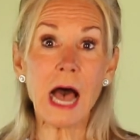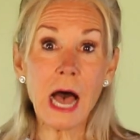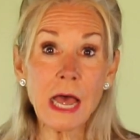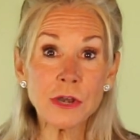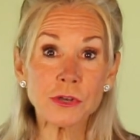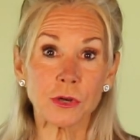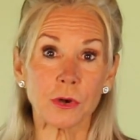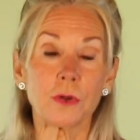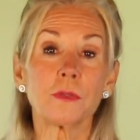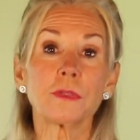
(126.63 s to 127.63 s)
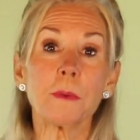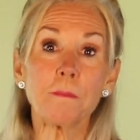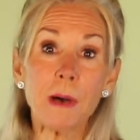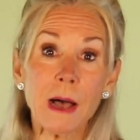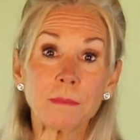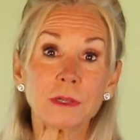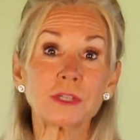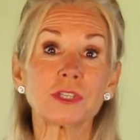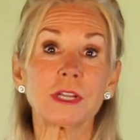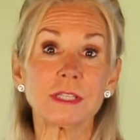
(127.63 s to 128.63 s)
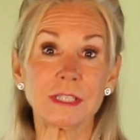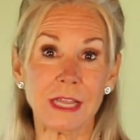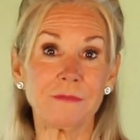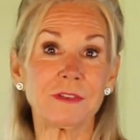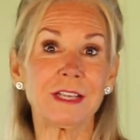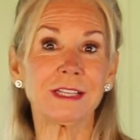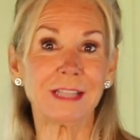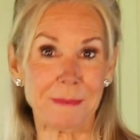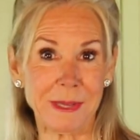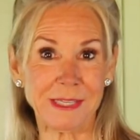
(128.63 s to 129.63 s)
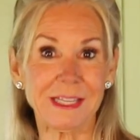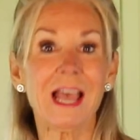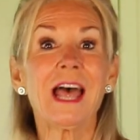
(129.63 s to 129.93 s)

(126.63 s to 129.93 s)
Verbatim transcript: under the published safety limits.